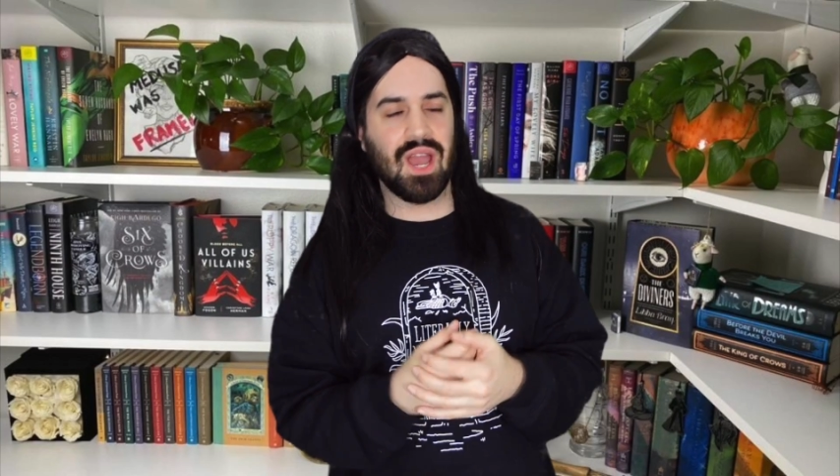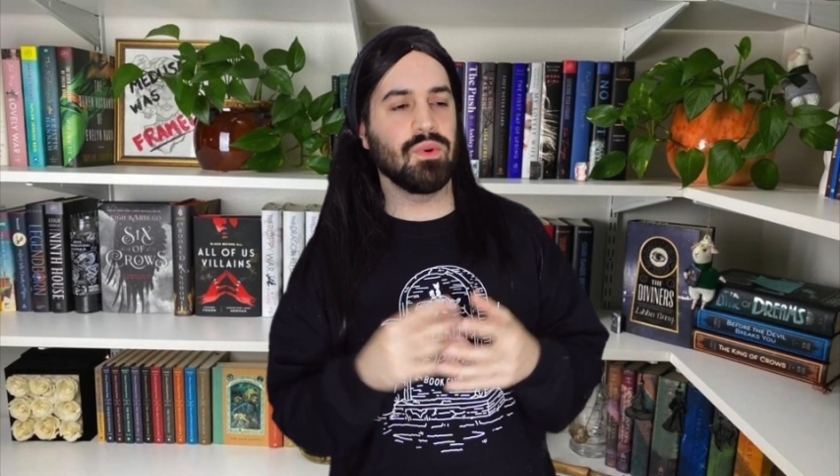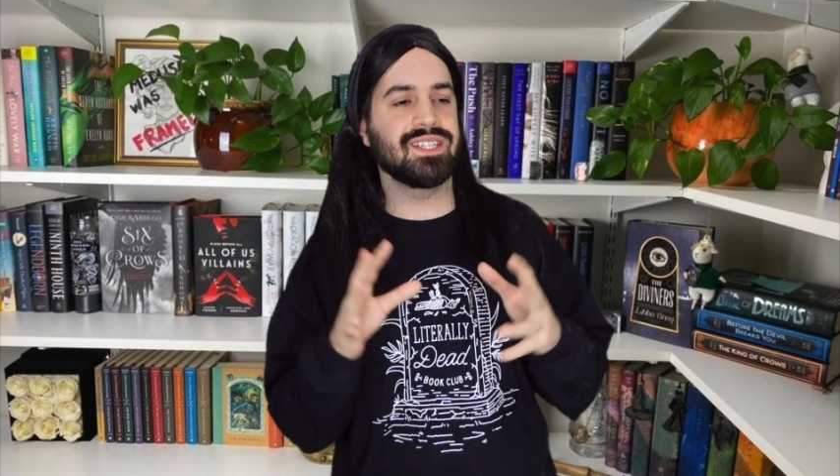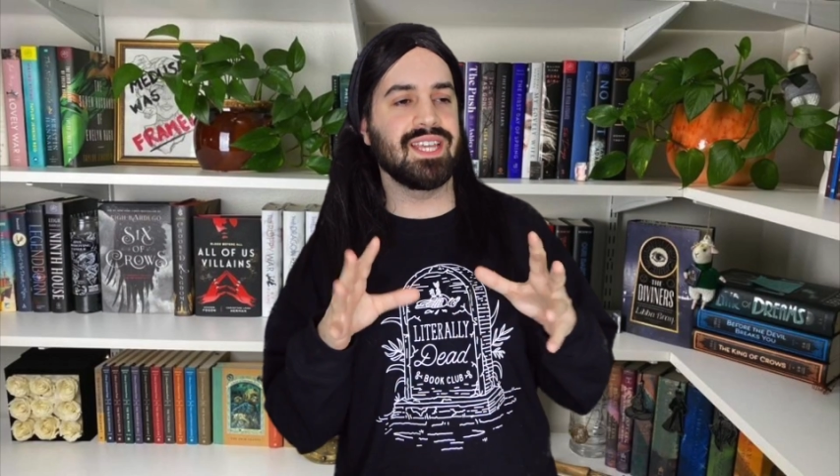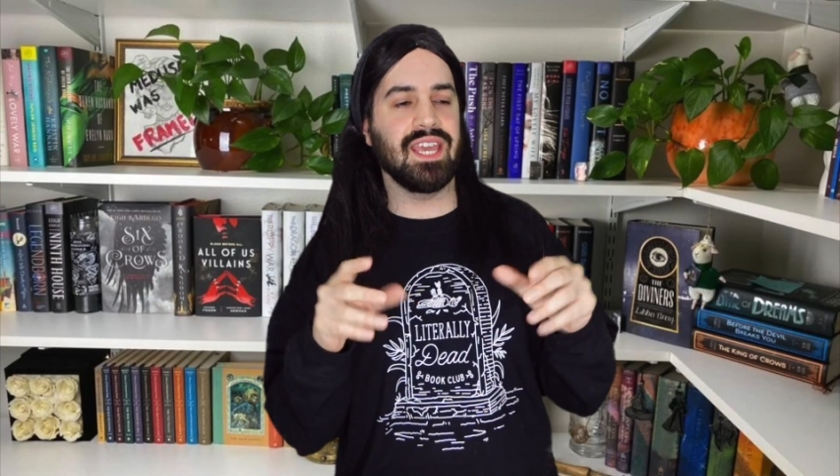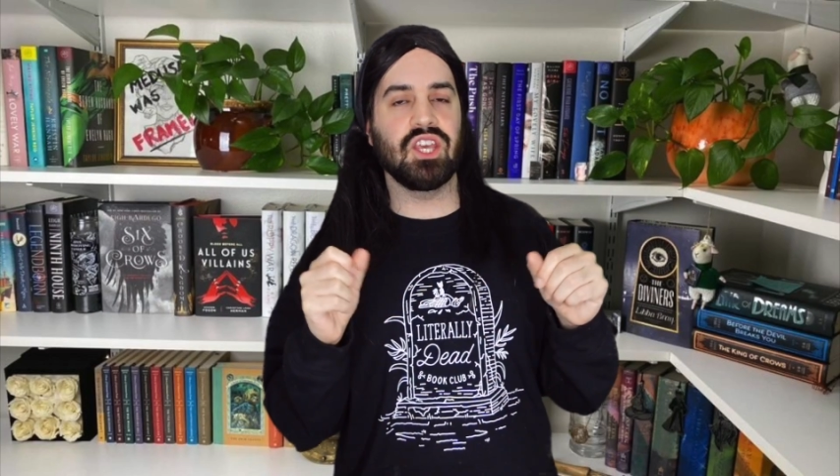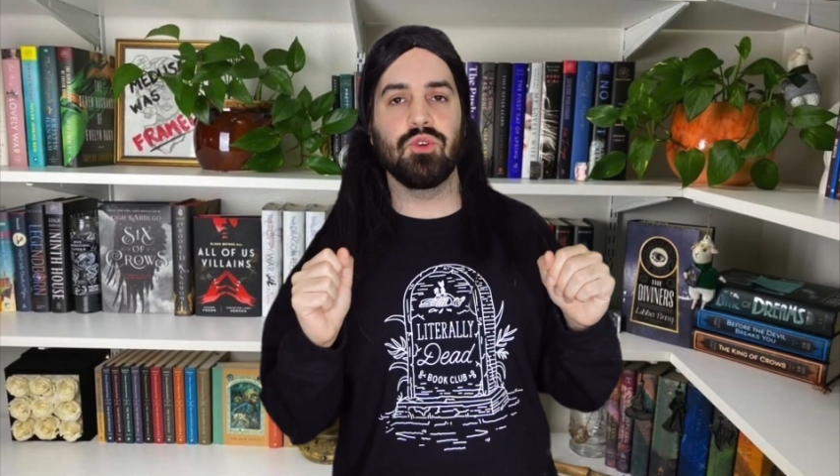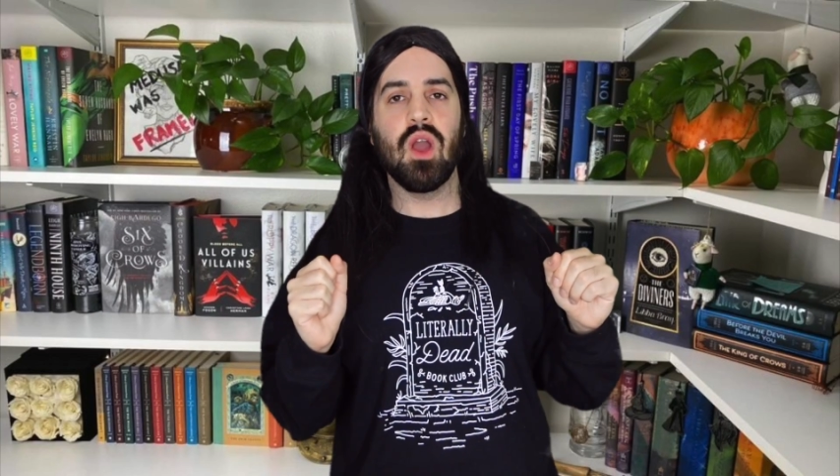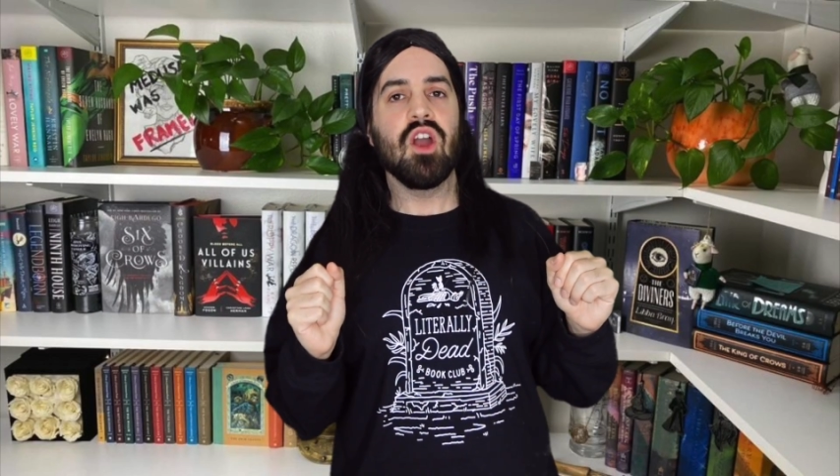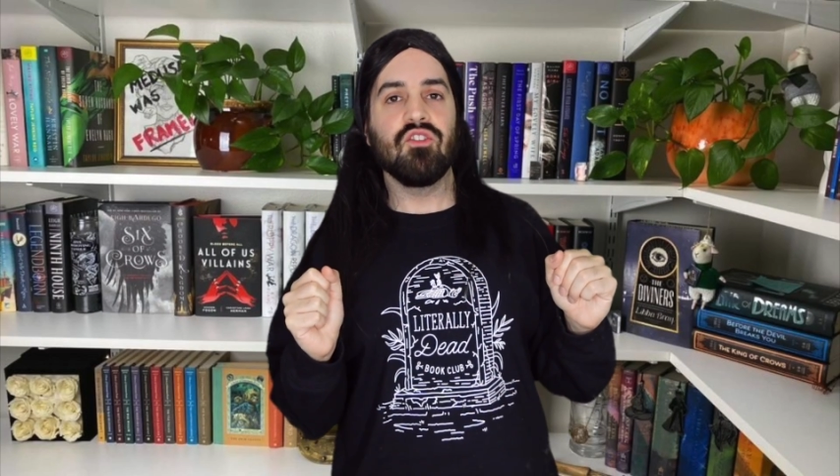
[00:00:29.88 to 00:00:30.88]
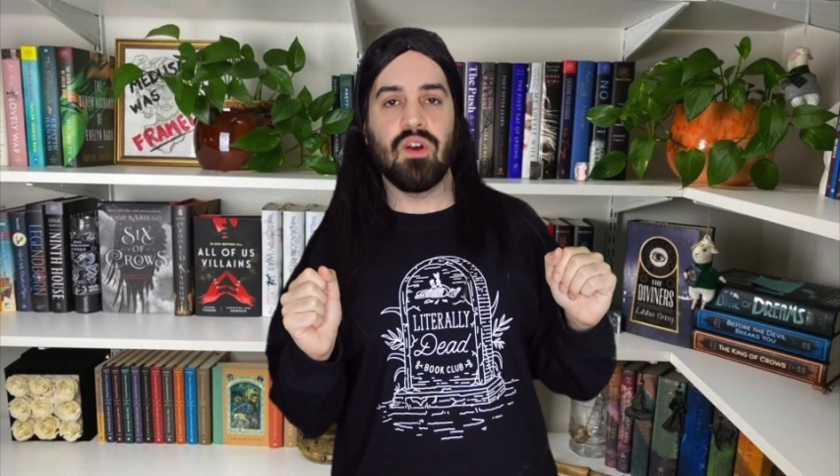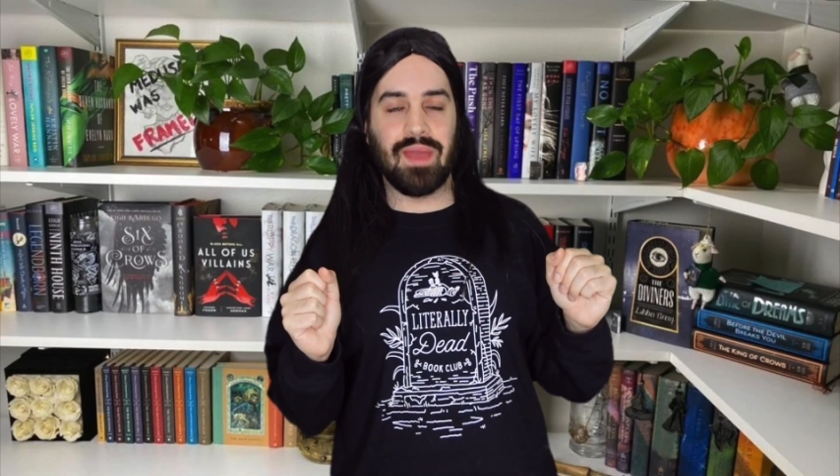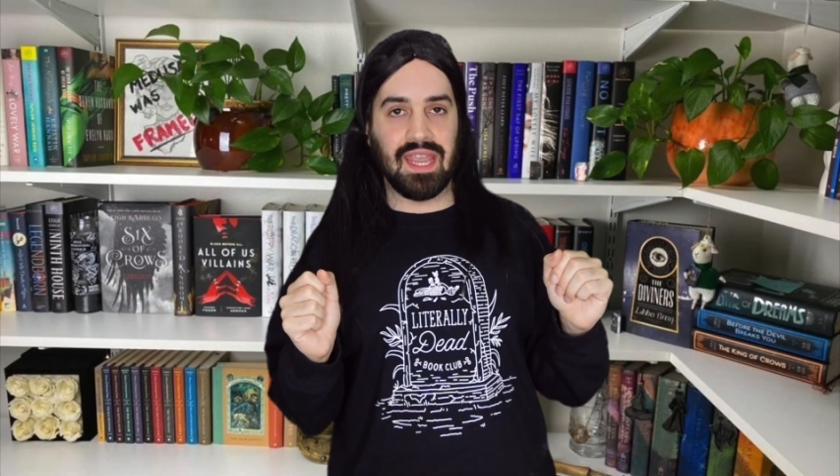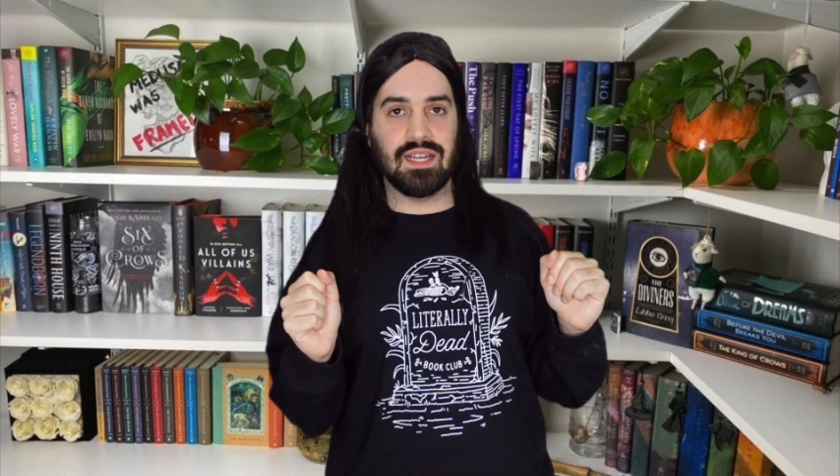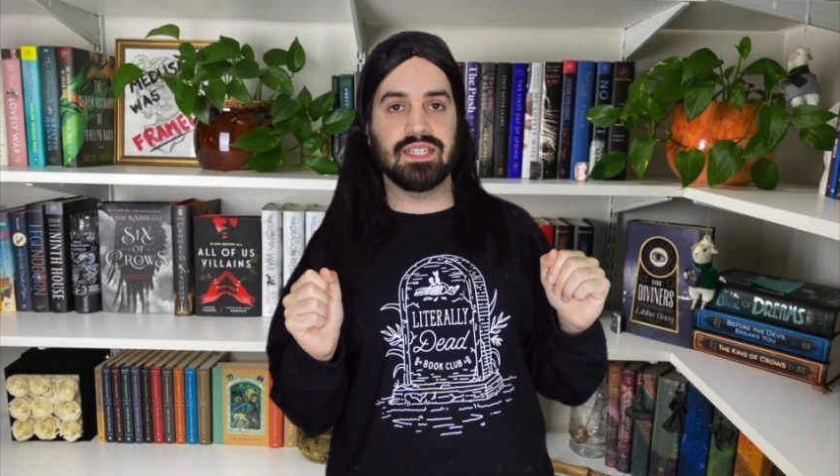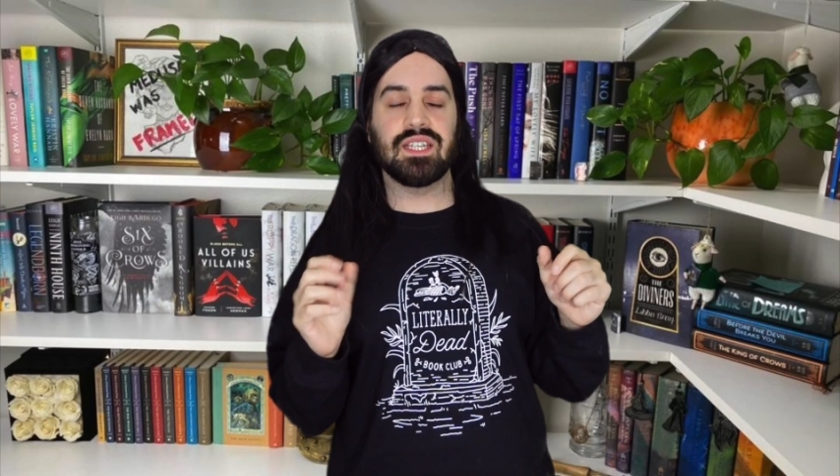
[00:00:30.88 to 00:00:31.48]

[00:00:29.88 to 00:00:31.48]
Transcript: want to take you from England